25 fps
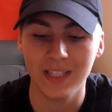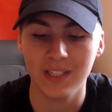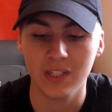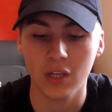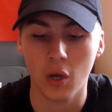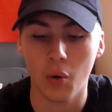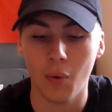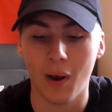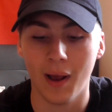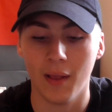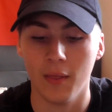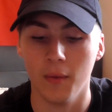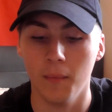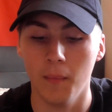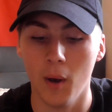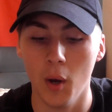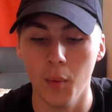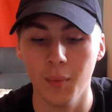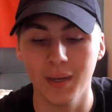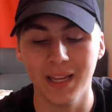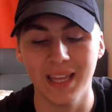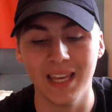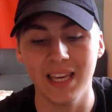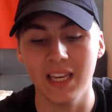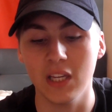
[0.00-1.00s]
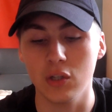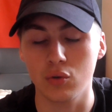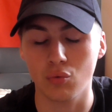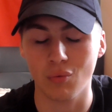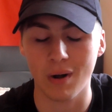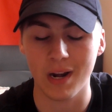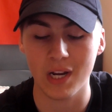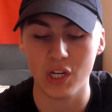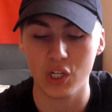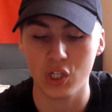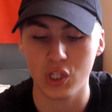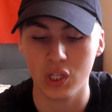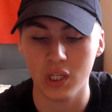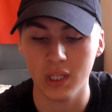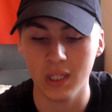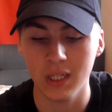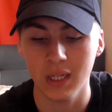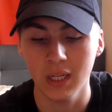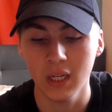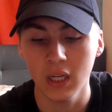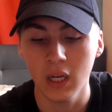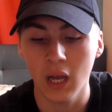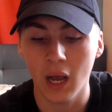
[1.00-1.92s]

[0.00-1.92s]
So at the moment, he's registered.